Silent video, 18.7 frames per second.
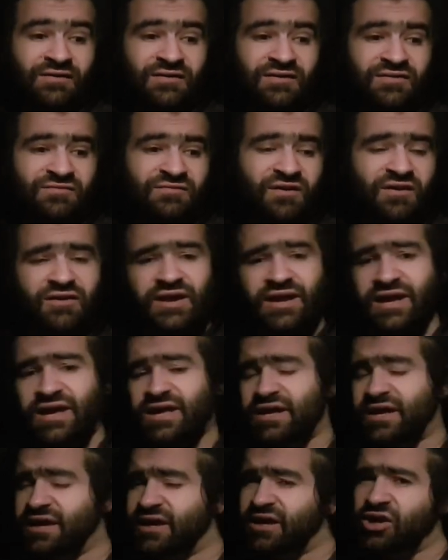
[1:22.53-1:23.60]
It's very
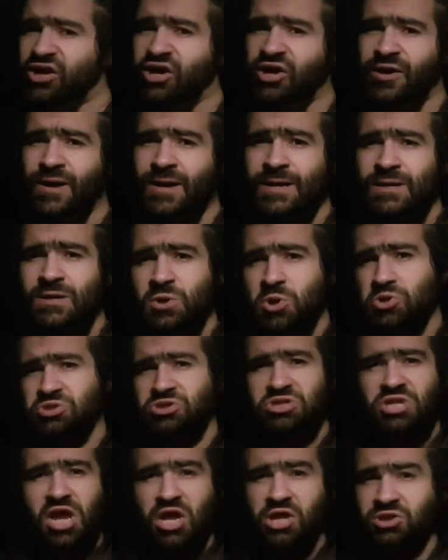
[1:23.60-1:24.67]
uh,
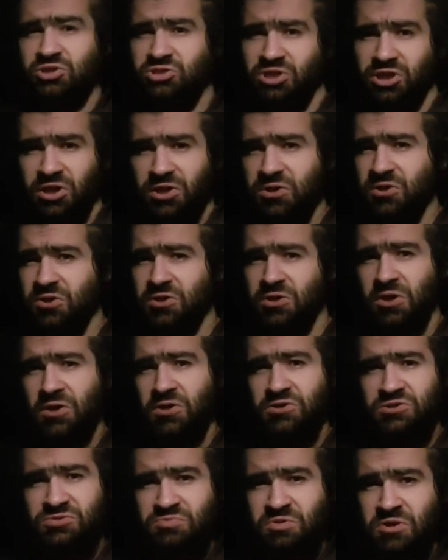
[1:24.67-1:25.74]
nostalgic, I
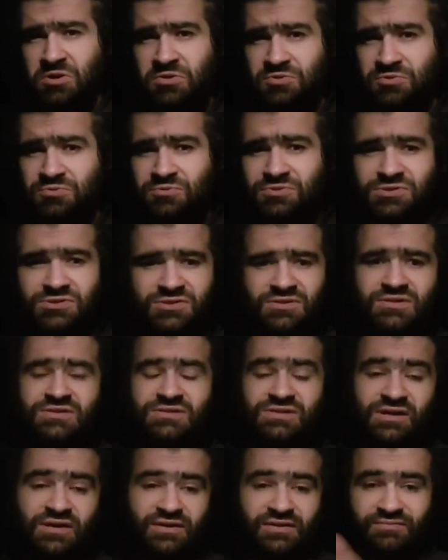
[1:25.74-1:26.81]
suppose, because
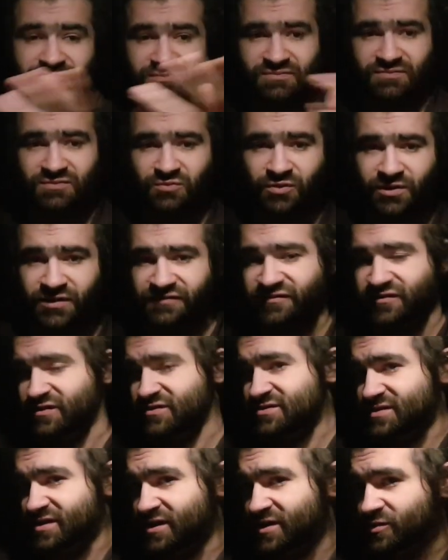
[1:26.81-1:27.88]
I when I
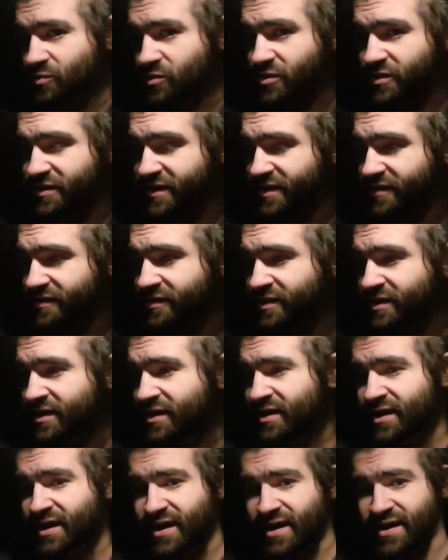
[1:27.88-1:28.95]
first started working
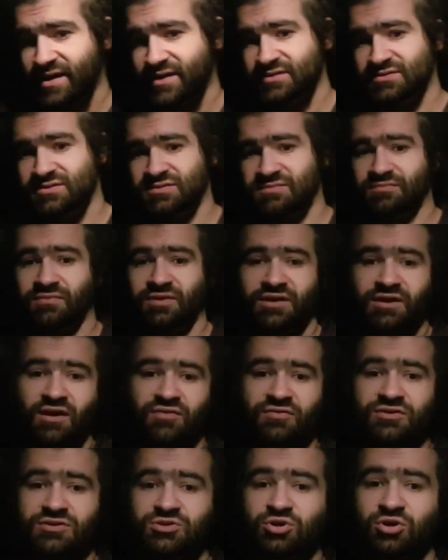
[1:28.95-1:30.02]
at my
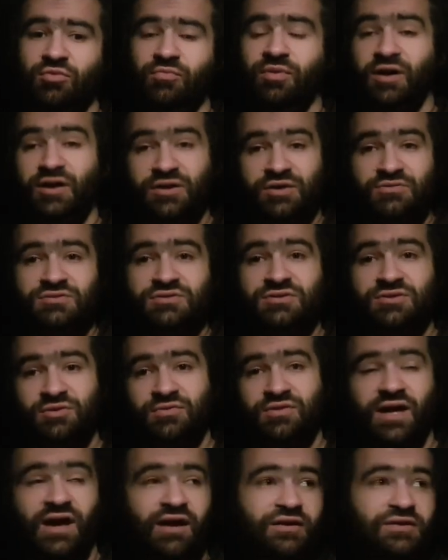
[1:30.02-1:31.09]
current job, I used to do
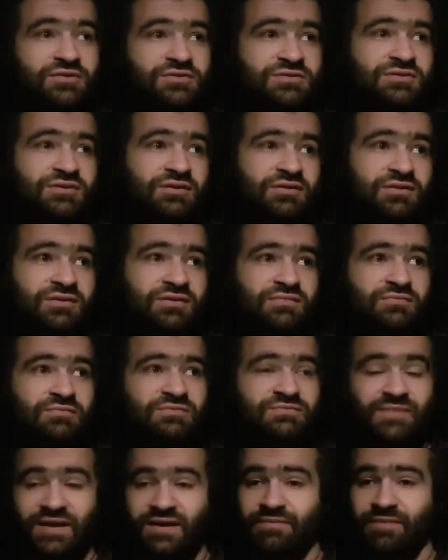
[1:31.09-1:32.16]
that. I used to
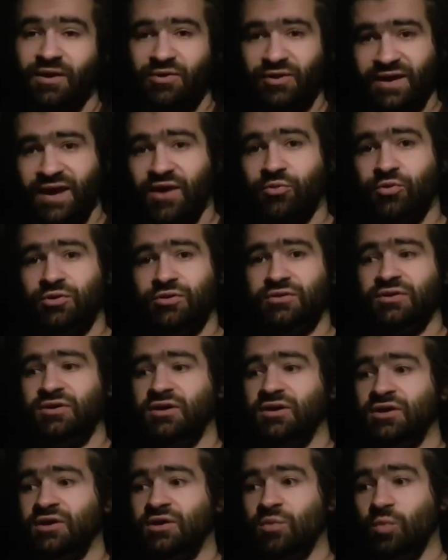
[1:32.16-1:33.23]
spend about an hour
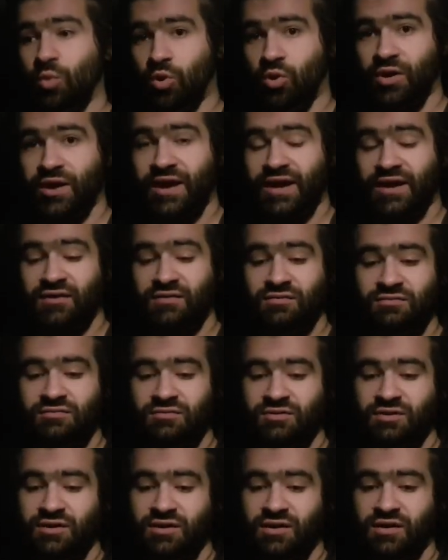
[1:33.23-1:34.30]
walking,
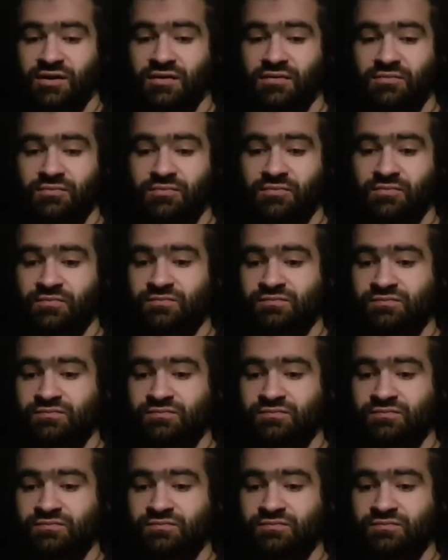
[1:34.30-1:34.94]
um,